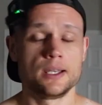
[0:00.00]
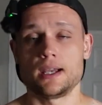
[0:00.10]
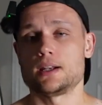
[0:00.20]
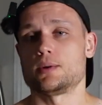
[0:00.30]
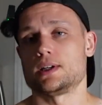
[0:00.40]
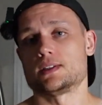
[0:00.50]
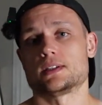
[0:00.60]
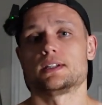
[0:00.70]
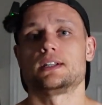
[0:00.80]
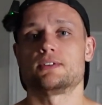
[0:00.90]

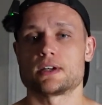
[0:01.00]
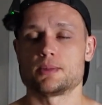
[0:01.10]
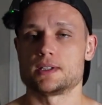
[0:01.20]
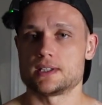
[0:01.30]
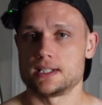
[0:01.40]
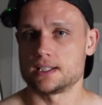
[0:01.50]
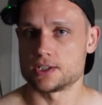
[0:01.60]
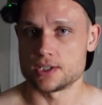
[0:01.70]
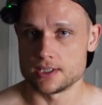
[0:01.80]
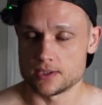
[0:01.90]
anyways, he recommends eating
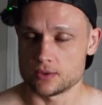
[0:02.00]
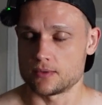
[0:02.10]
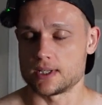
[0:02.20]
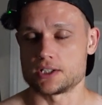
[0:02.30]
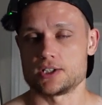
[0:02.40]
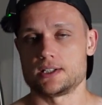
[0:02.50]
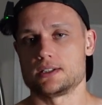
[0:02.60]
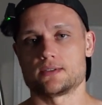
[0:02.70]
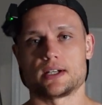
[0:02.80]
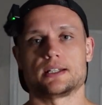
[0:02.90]
cheese, so I've got
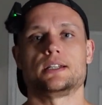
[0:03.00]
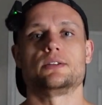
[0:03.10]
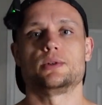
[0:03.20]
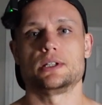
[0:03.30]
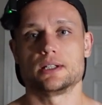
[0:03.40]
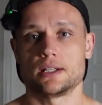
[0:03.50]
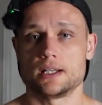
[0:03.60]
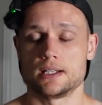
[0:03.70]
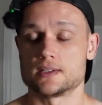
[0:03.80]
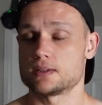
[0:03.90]
cheese, I've got kiwi,
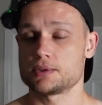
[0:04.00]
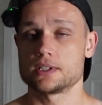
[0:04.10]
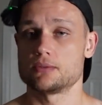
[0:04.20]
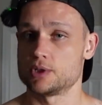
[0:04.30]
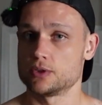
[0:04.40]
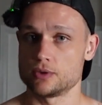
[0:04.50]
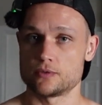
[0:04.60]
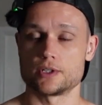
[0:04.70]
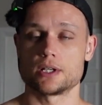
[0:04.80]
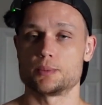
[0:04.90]
and it's something that I've been doing
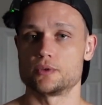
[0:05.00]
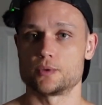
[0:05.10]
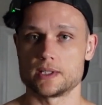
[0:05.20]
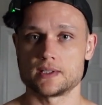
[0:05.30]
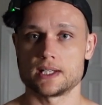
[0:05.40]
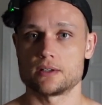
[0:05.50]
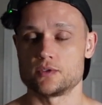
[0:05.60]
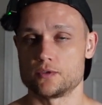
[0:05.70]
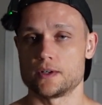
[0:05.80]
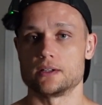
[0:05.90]
for a couple of weeks now if
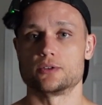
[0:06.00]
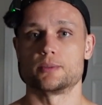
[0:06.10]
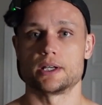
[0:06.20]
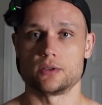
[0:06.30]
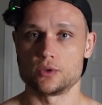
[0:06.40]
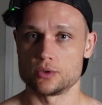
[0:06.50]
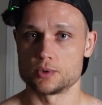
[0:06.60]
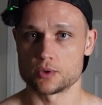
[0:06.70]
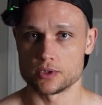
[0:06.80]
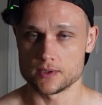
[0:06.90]
you followed my YouTube
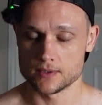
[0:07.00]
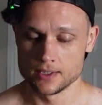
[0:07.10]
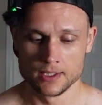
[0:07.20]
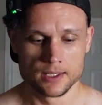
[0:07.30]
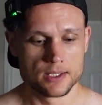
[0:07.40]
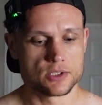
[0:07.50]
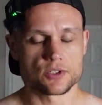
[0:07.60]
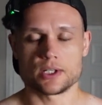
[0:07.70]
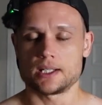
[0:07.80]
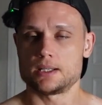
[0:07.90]
shorts. Just
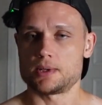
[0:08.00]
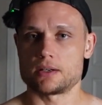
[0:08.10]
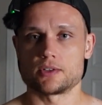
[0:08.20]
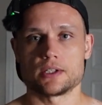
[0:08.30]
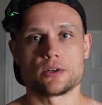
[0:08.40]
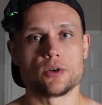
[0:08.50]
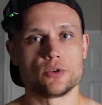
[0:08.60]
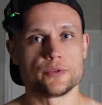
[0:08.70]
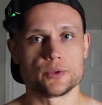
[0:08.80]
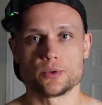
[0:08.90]
trying to keep everything
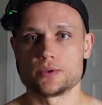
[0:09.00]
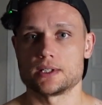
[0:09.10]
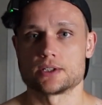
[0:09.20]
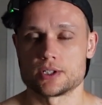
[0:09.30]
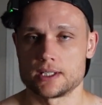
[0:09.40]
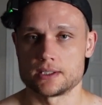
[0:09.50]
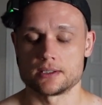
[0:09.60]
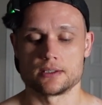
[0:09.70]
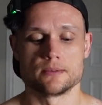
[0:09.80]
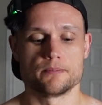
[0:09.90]
whole foods and trying
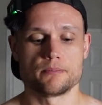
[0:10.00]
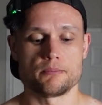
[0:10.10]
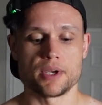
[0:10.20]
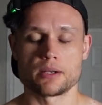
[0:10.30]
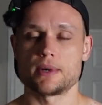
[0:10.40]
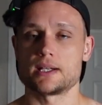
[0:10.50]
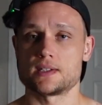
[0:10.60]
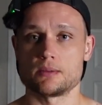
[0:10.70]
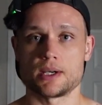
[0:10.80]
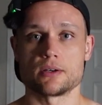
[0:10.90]
to minimize
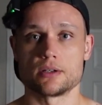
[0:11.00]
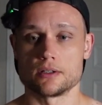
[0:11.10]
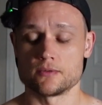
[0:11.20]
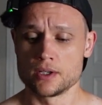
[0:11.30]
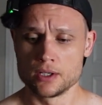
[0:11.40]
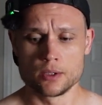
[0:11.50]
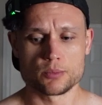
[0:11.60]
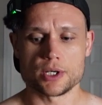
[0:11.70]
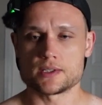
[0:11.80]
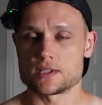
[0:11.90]
the amount of
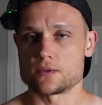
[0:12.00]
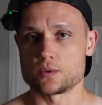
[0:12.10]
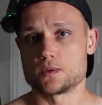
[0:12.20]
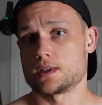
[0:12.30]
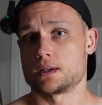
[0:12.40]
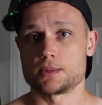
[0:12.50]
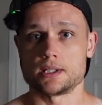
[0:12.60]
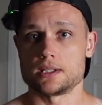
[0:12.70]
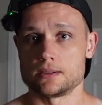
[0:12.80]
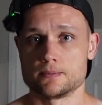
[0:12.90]
processed foods that I'm
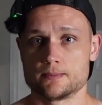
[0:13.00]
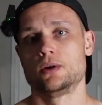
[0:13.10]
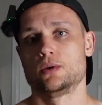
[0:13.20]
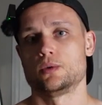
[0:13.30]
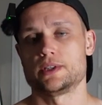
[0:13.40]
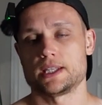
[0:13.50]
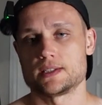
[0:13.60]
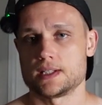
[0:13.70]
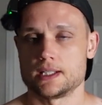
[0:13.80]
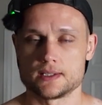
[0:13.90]
eating. With that
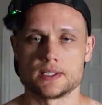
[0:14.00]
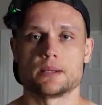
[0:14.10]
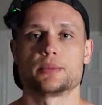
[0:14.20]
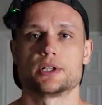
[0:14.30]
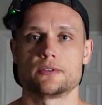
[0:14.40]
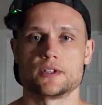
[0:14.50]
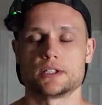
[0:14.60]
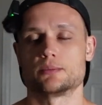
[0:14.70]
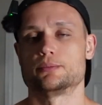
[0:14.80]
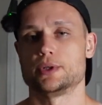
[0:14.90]
said, it's not
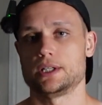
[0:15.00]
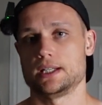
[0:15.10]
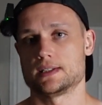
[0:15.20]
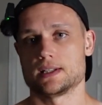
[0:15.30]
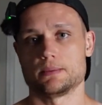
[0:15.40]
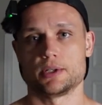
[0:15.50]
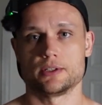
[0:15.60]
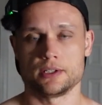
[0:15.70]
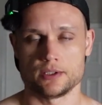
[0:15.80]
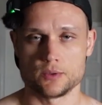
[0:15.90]
perfect, but it's a lot better
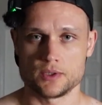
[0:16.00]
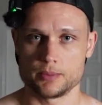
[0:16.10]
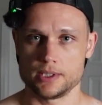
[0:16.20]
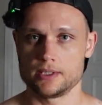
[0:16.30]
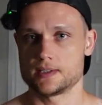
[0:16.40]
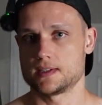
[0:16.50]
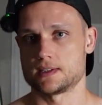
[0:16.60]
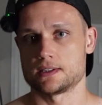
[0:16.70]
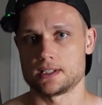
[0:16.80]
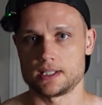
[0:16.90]
than it used to be. This
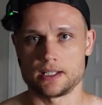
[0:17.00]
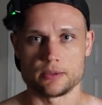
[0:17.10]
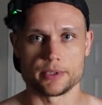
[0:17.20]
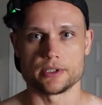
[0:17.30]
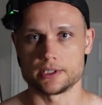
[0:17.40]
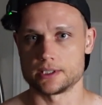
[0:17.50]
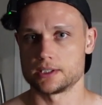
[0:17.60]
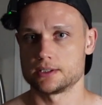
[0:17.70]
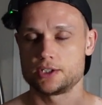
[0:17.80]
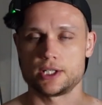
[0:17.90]
isn't like an anabolic
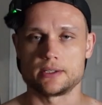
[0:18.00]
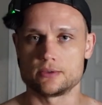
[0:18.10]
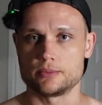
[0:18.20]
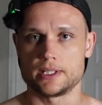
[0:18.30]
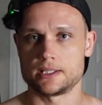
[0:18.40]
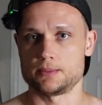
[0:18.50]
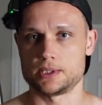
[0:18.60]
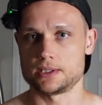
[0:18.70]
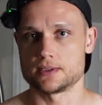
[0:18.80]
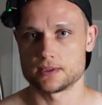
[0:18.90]
channel by any
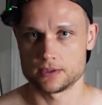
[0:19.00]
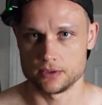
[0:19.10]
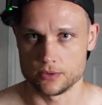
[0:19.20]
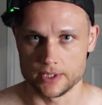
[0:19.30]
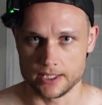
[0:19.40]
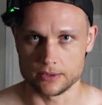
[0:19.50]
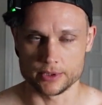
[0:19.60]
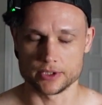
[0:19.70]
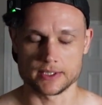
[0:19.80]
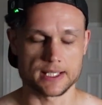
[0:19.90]
means, the
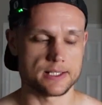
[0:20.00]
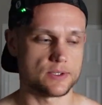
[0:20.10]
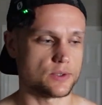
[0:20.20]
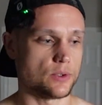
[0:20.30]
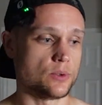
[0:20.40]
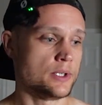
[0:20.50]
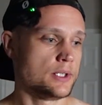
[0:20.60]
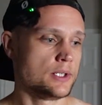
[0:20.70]
anabolic diet, so